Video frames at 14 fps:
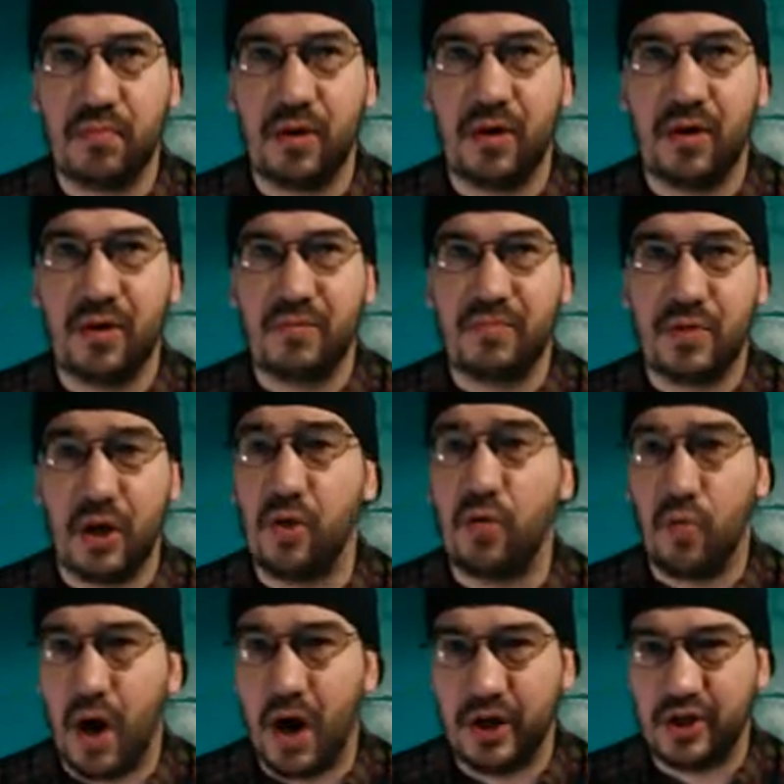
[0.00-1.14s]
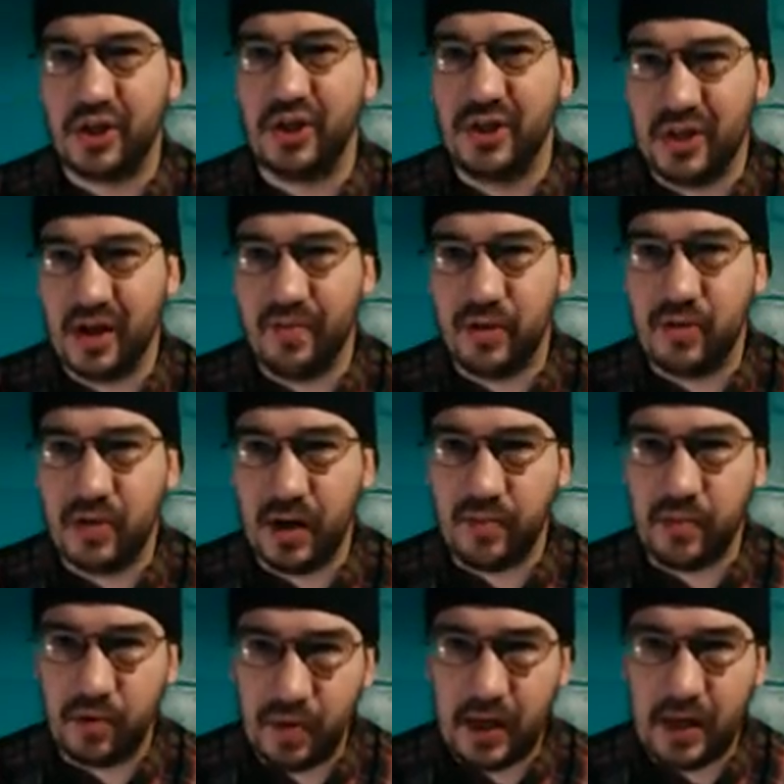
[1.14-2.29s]
don't watch
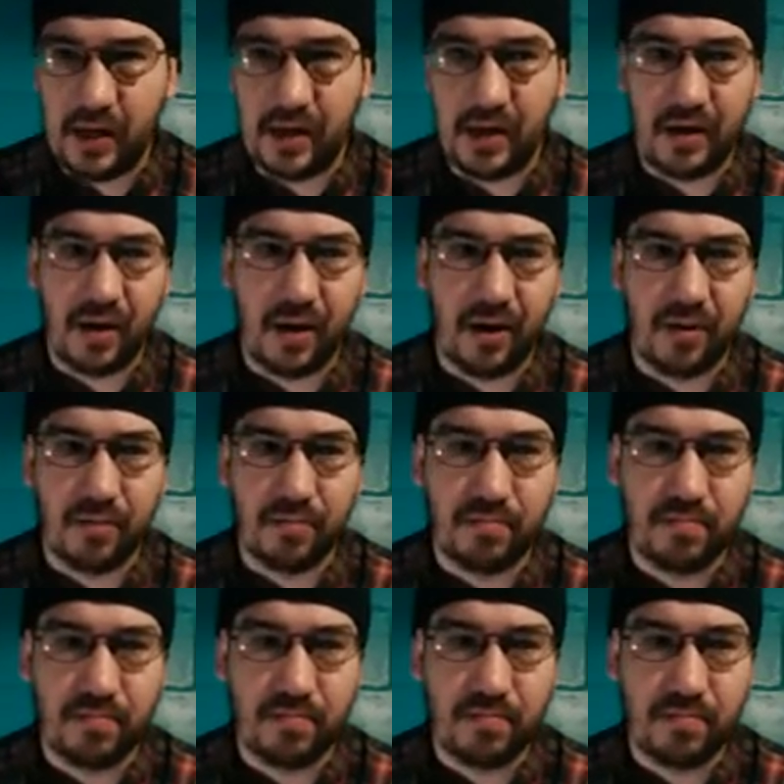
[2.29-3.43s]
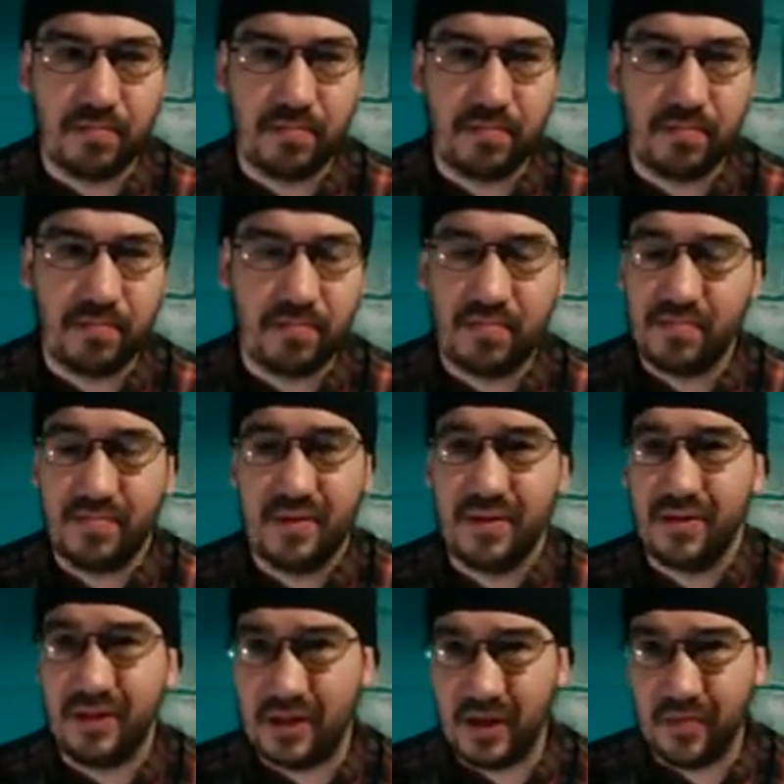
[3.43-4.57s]
WWE and our
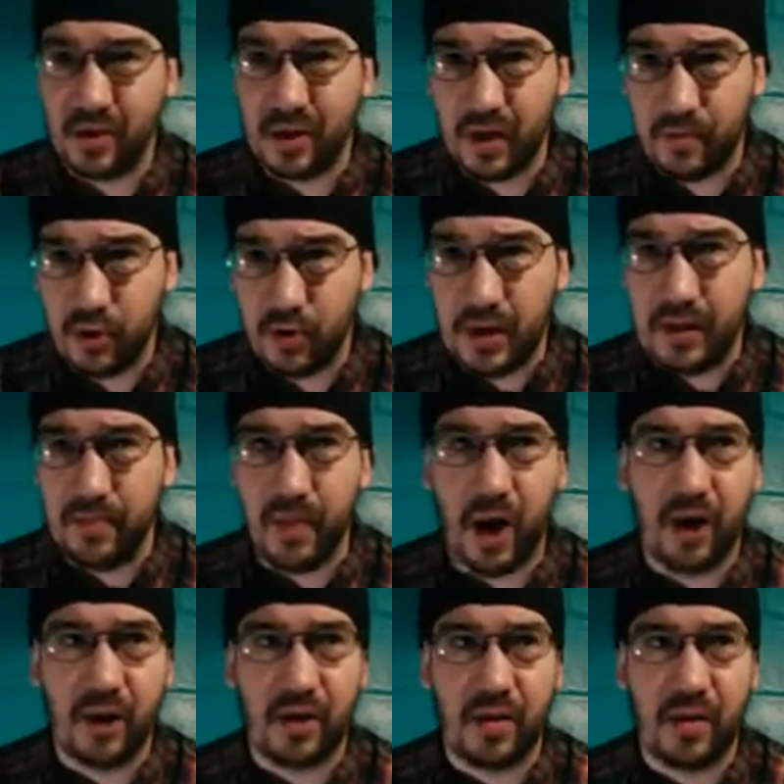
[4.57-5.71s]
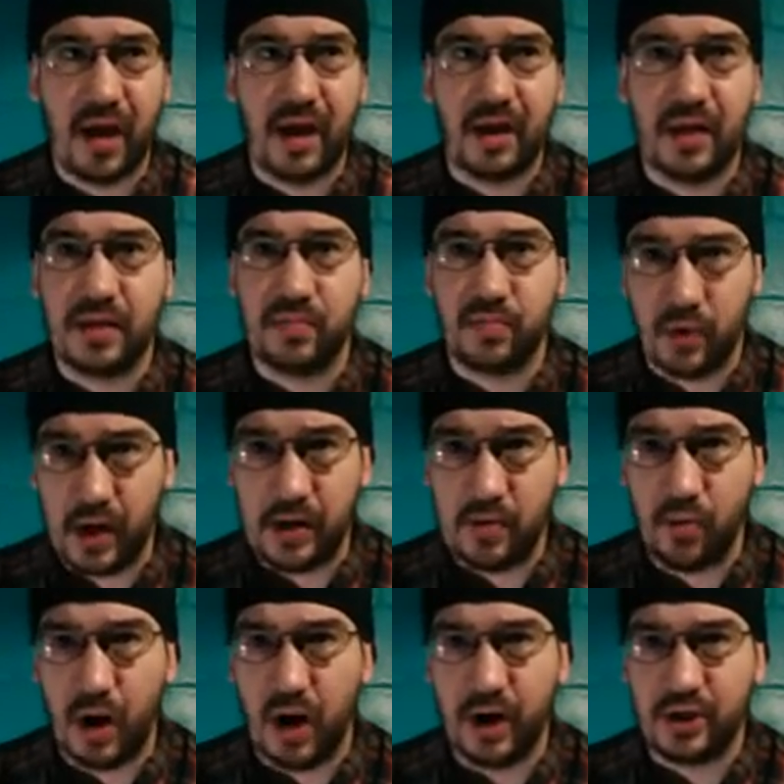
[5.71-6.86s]
WWE mark that is
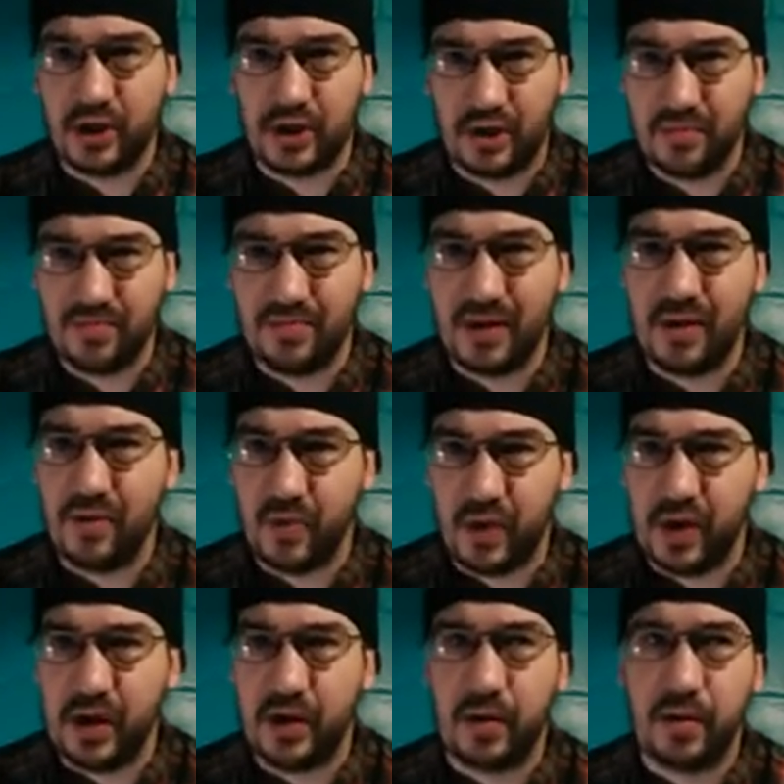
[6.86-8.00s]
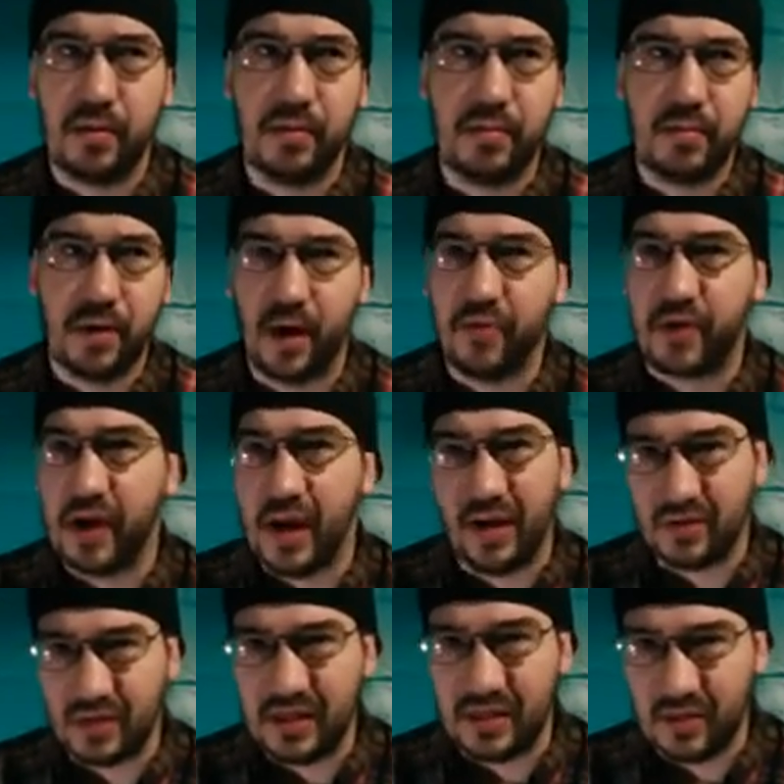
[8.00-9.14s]
brainwashed and think nothing
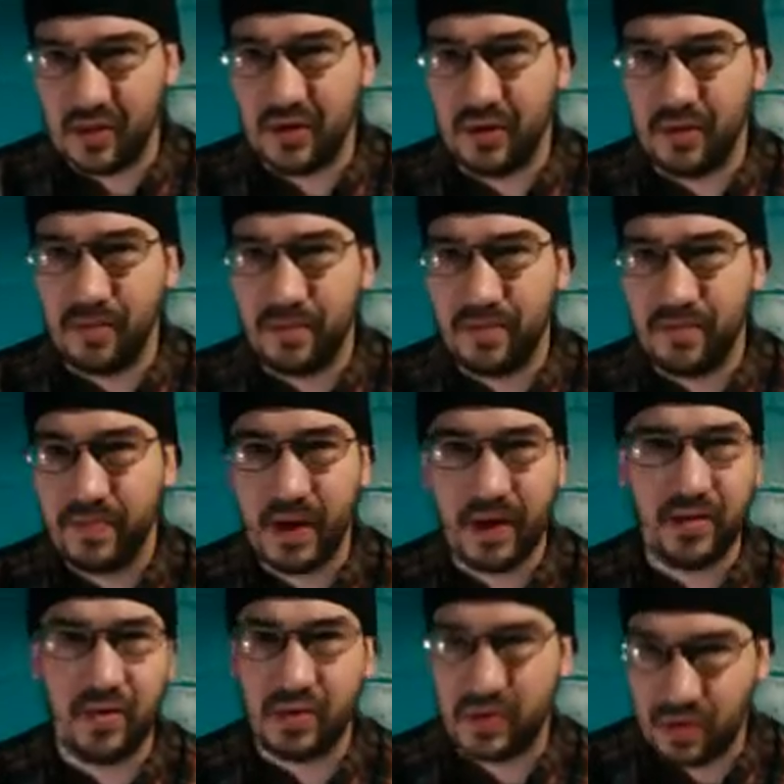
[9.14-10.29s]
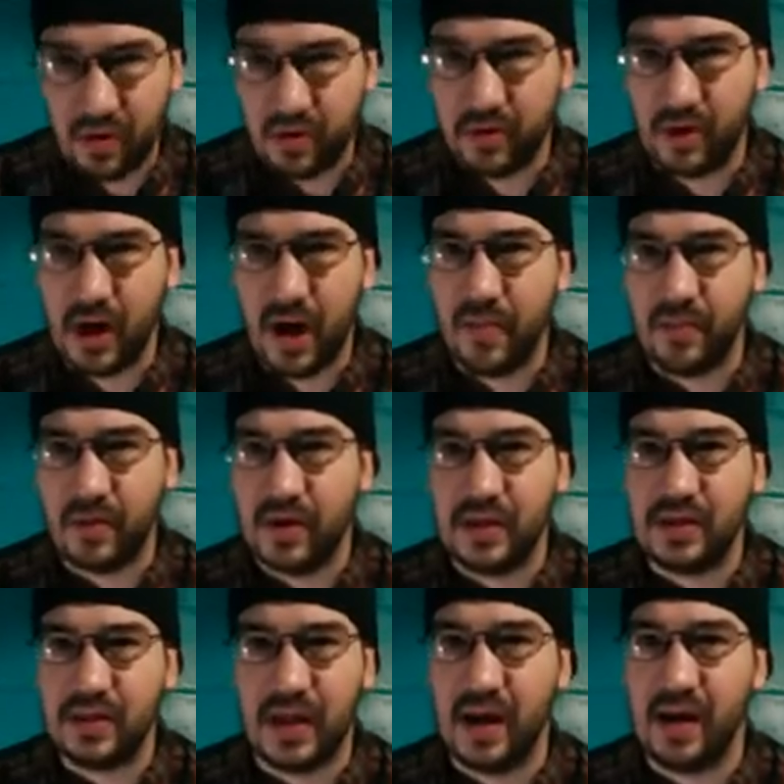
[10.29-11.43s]
else is good. That there's no other
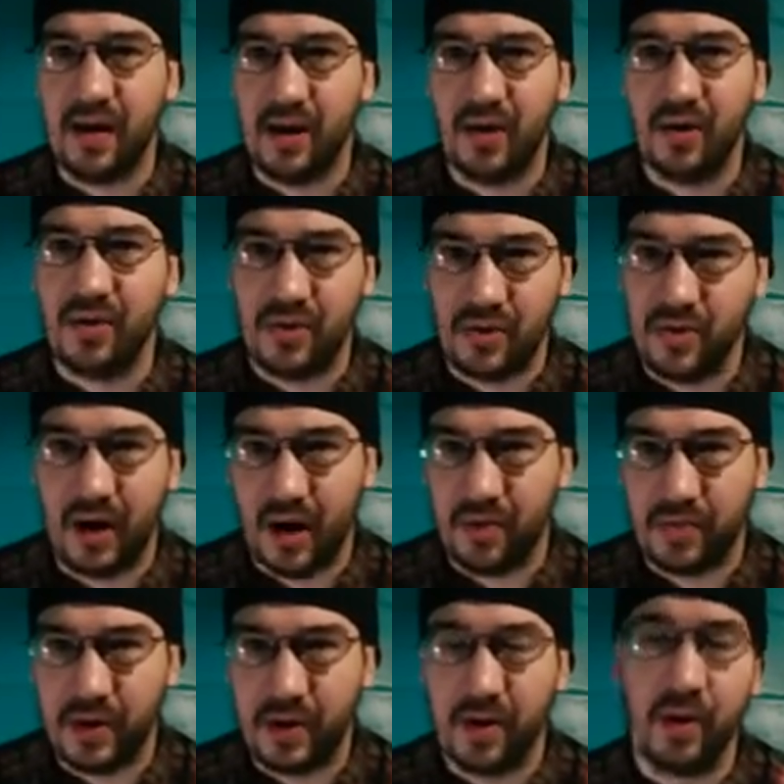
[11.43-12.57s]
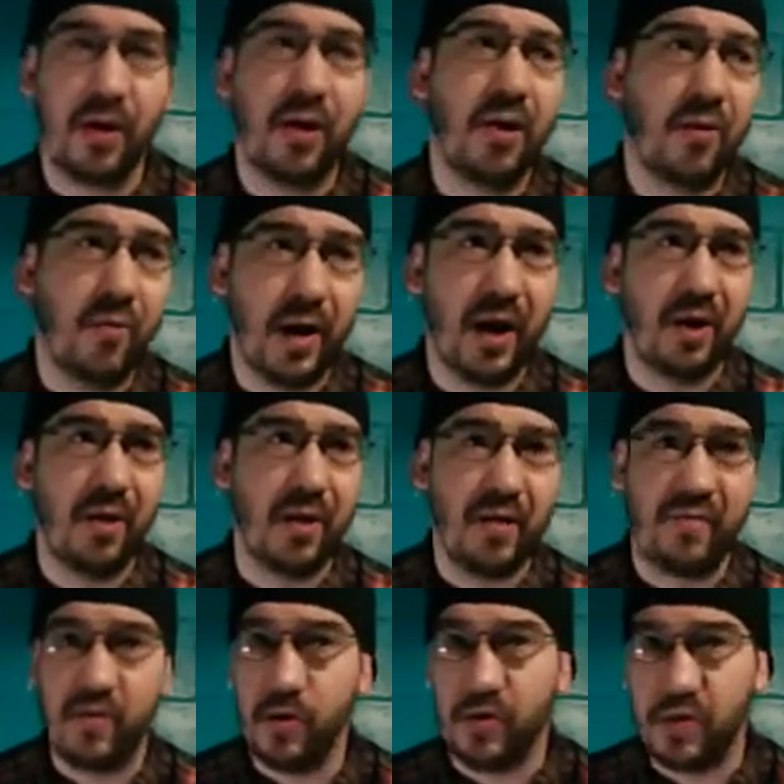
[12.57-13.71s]
companies that are good out there. Well,
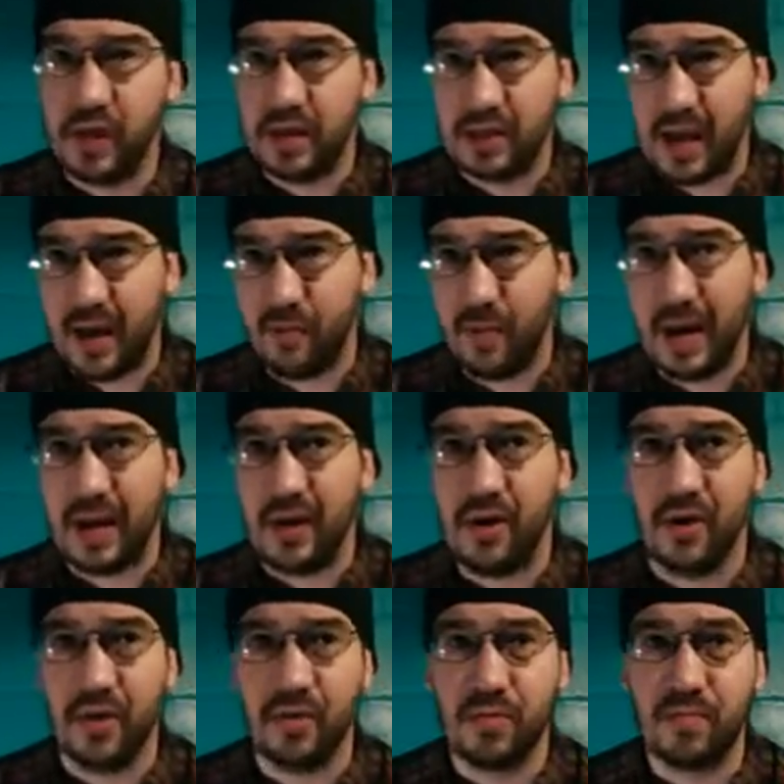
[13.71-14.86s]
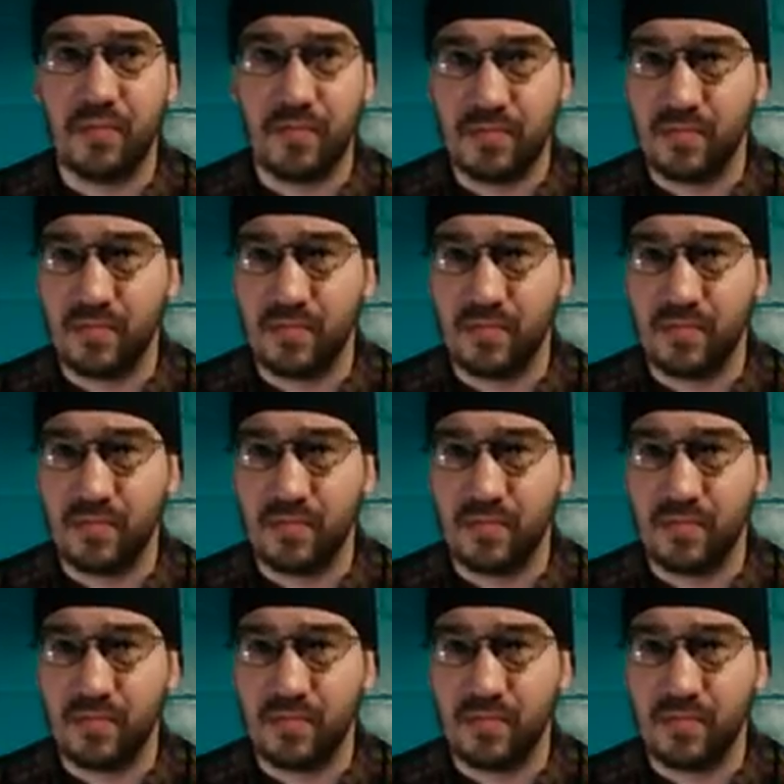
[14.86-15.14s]
if you think that way, you're